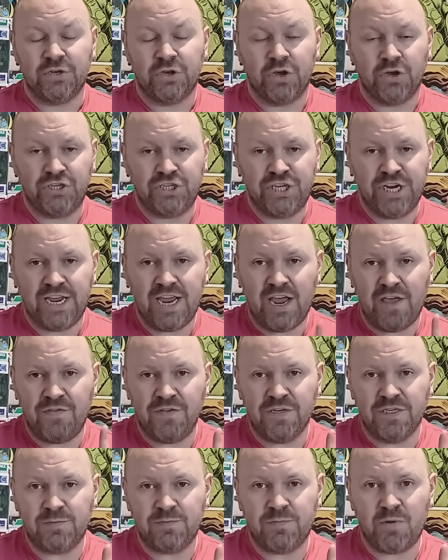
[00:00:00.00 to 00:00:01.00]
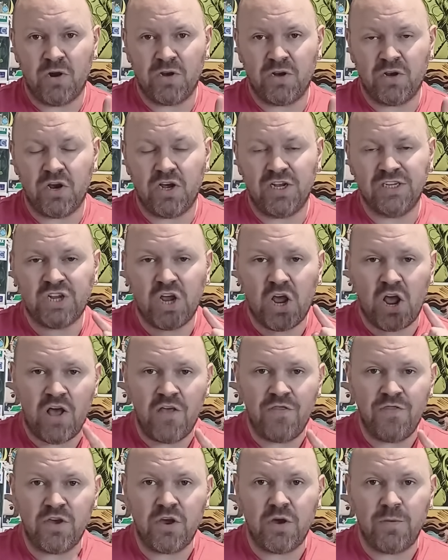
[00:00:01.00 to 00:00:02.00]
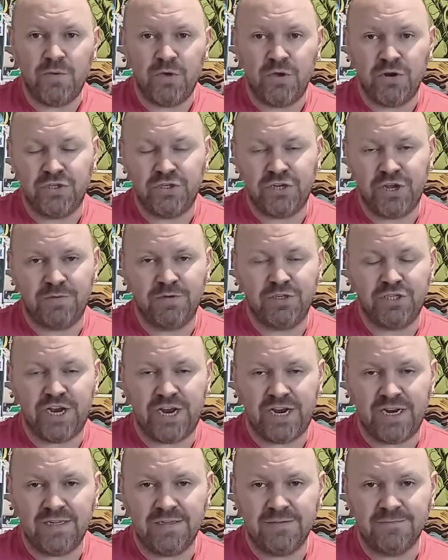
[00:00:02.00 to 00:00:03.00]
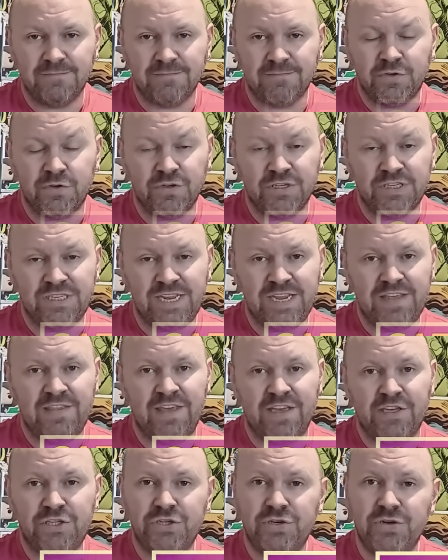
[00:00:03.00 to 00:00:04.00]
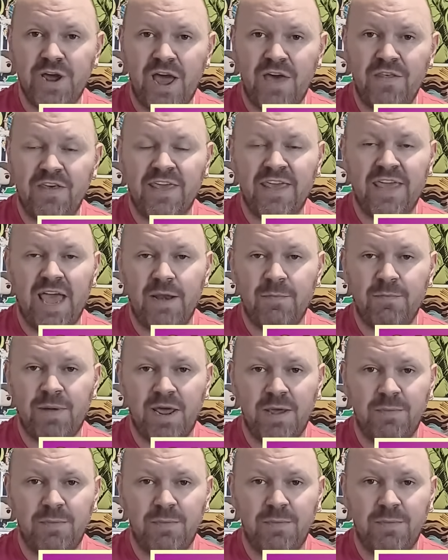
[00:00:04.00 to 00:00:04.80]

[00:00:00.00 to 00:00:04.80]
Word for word: So go check out this podcast on the Computer Terms channel. You'll see there are two other CAT